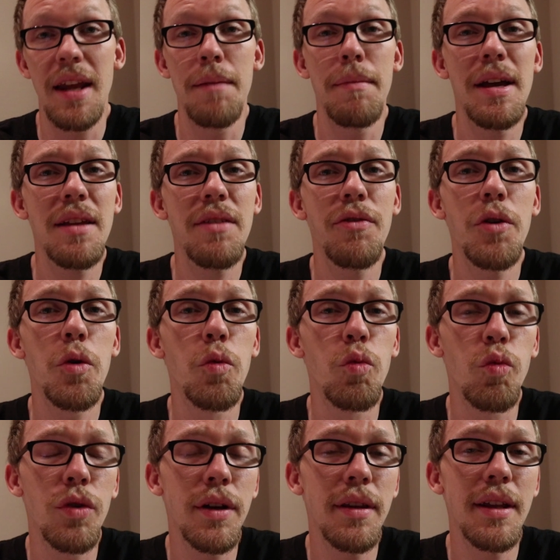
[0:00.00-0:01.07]
And it makes for a
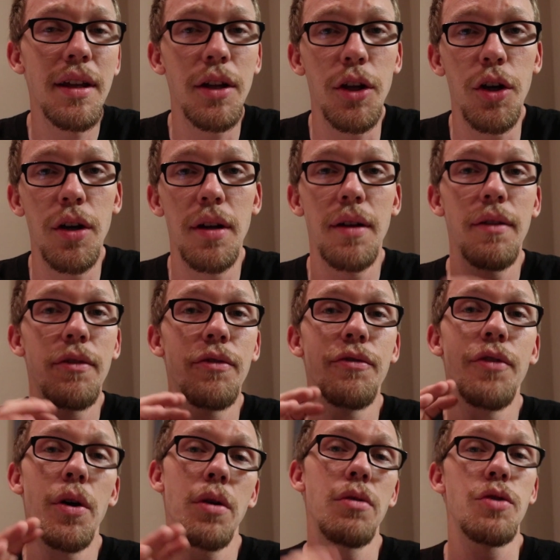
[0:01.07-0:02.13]
really good
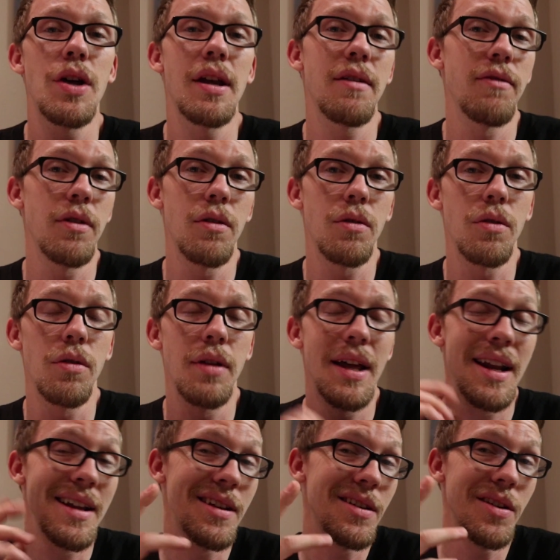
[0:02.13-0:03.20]
photogenic vehicle, and
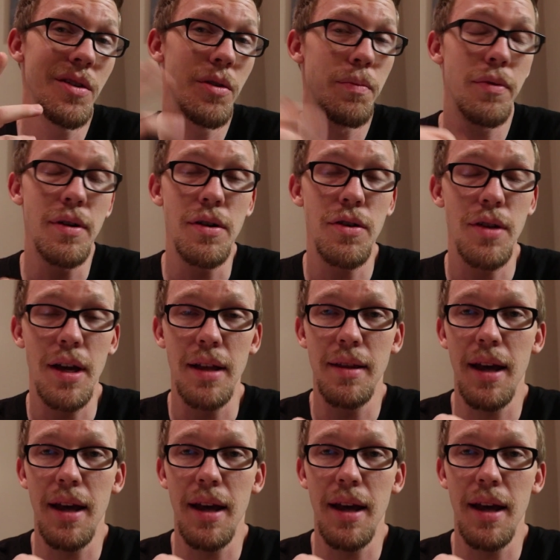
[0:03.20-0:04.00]
I do appreciate